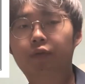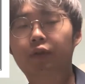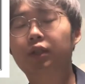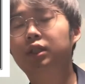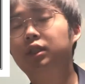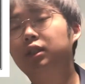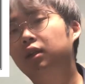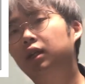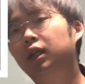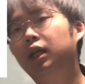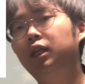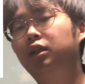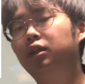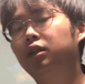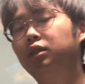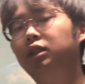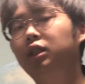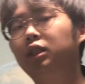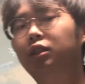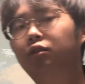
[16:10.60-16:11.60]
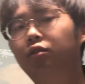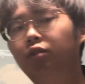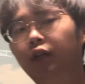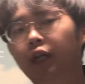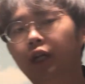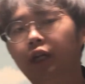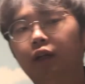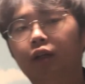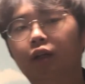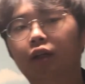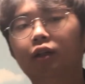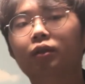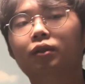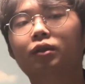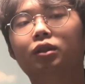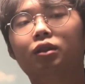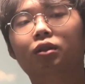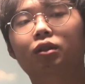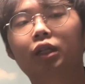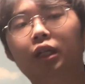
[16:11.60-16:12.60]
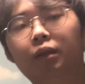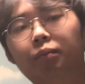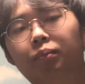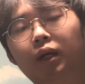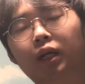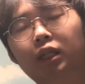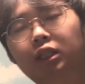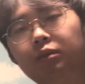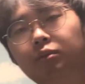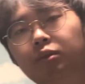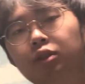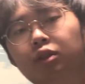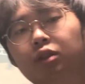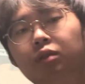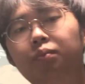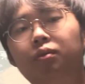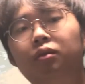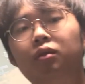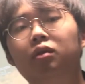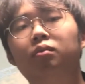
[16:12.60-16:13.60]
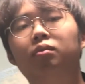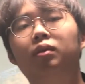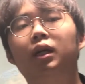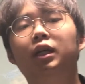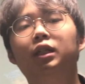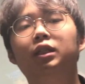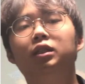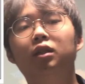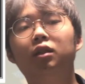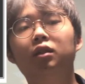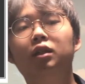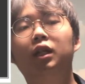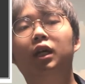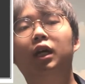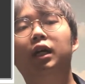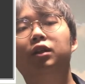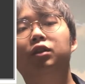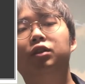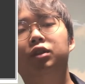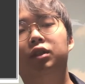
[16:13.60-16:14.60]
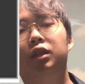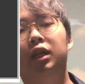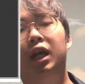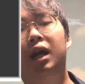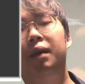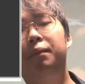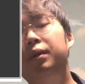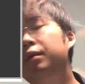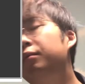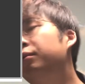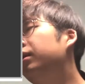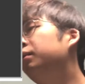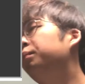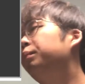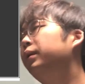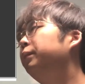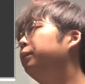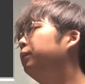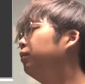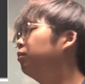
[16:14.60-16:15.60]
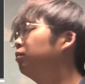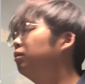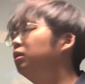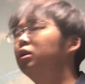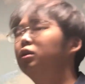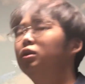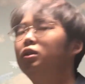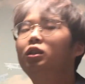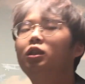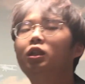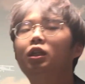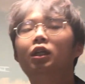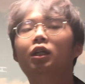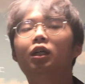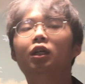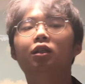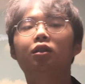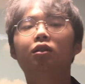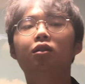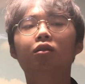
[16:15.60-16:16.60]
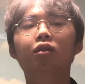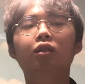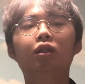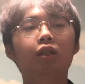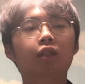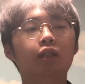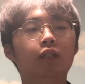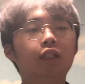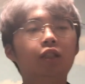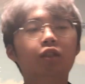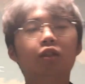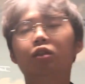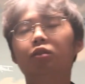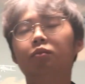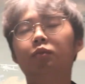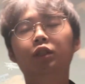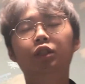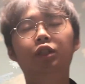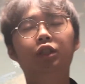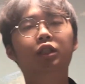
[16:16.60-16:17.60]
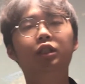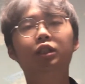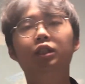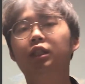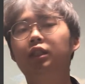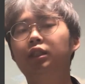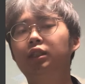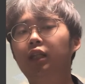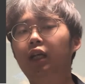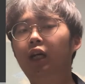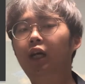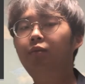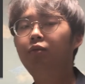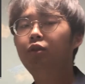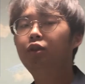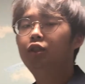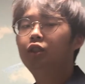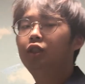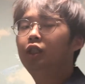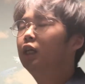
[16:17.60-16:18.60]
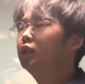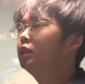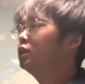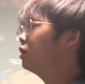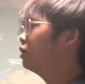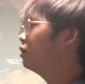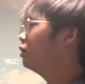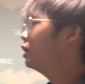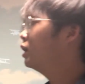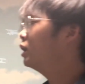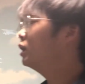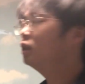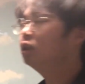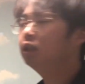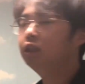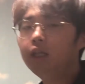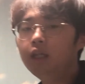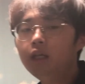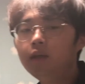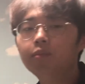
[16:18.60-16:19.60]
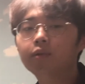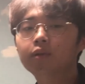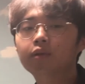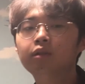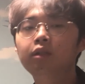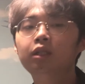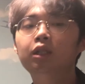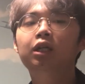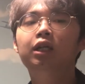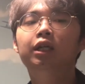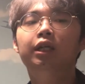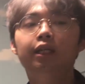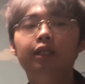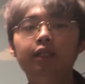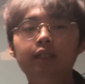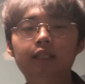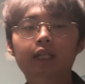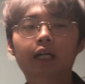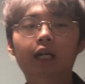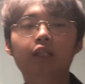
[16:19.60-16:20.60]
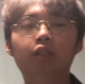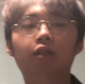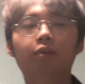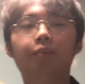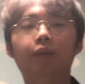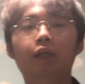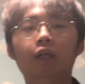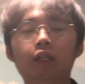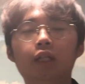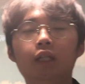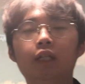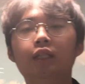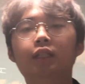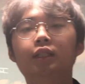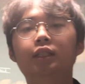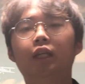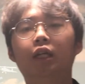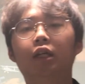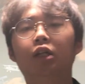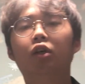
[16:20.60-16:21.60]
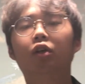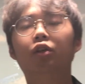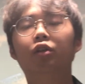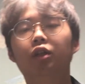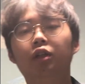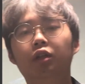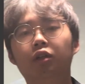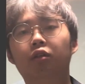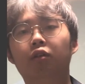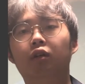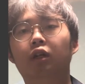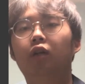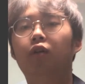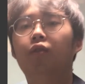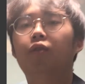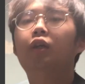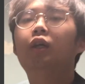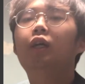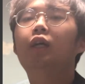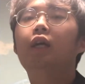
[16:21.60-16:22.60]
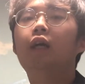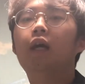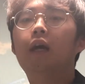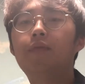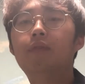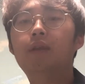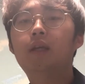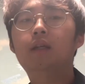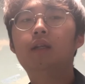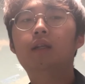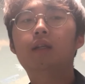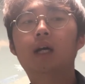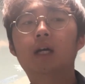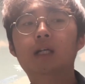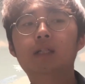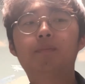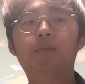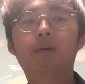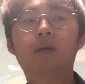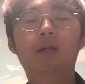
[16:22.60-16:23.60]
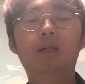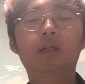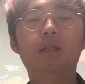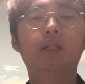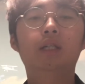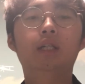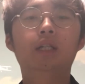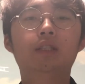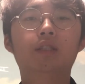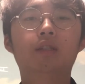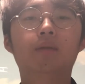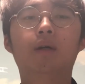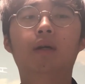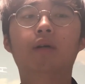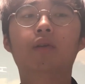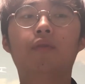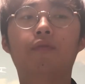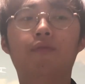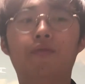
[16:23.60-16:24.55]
for sunlight concentrator, so it's possible to provide sunlight to everywhere people want. So this advantage is able to get sunlight even inside the buildings and underground. And then last part is about the